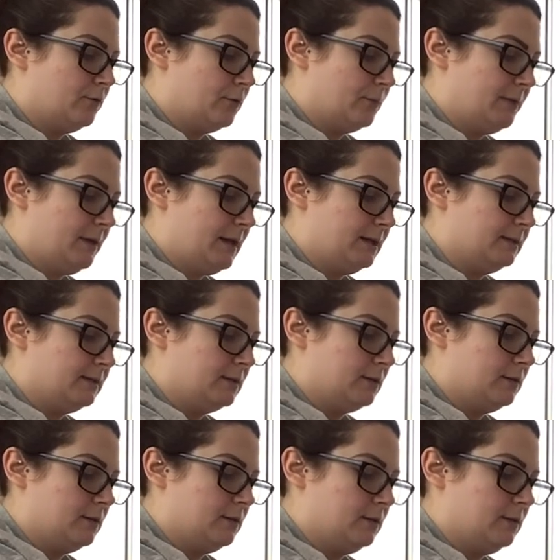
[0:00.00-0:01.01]
or
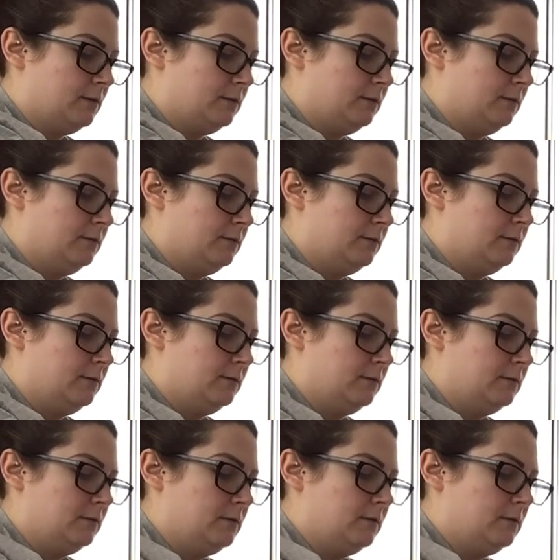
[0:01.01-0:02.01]
pencil
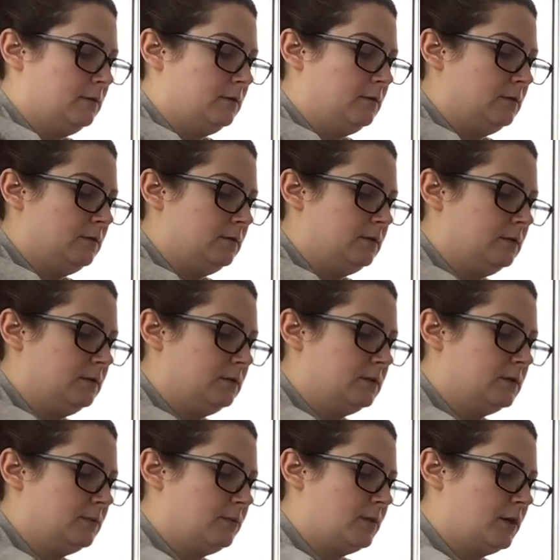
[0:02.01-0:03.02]

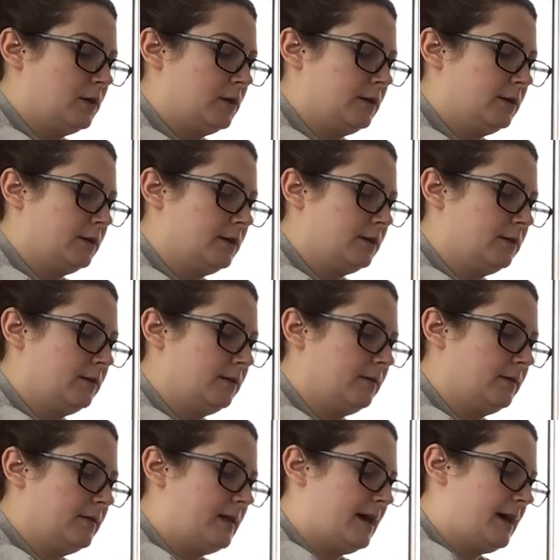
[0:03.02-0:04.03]
to mark
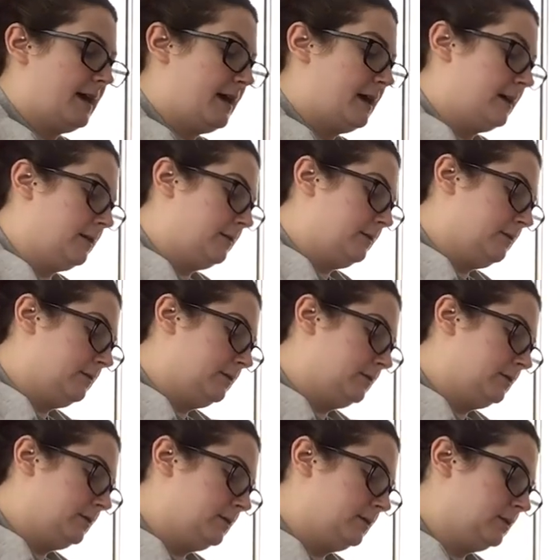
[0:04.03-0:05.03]
that
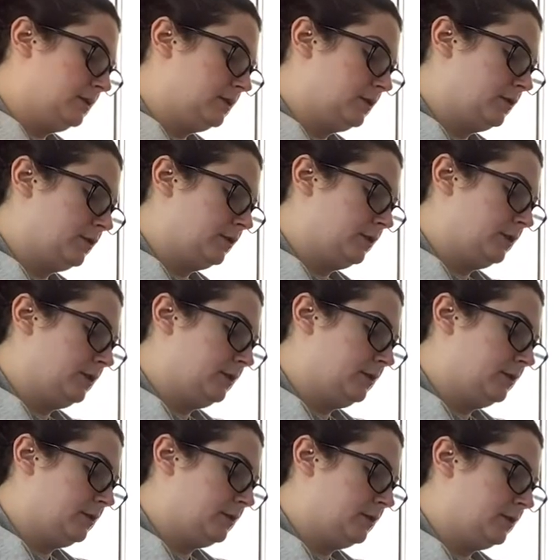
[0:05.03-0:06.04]

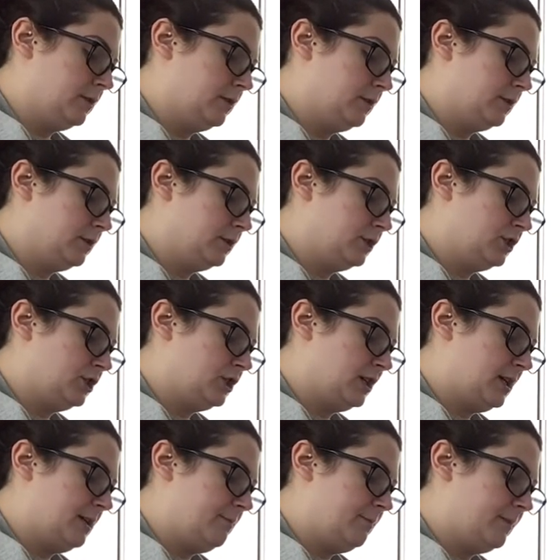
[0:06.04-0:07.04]
circular
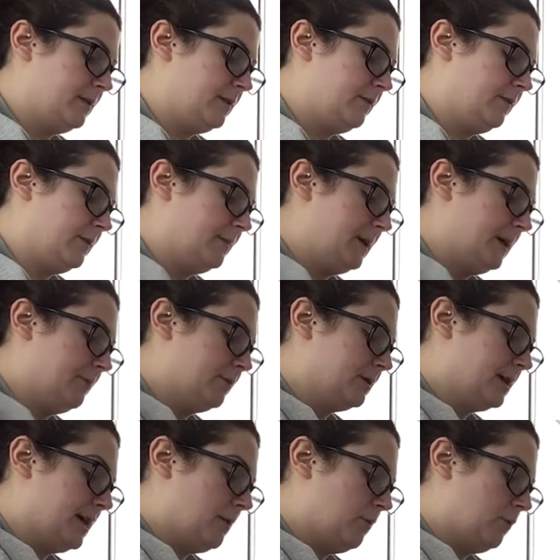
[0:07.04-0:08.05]
shape of the paper
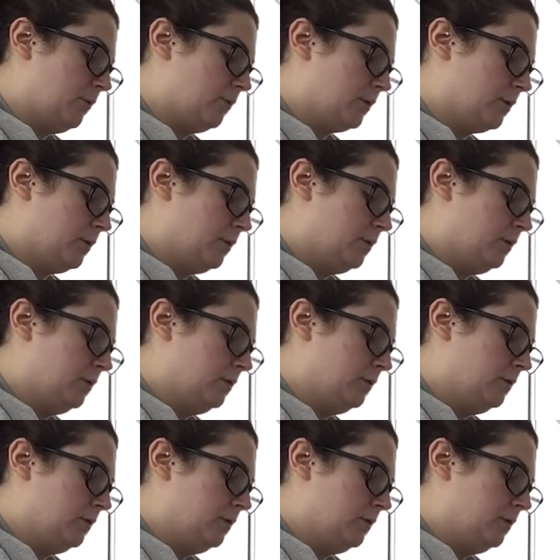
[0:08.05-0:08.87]
towel roll.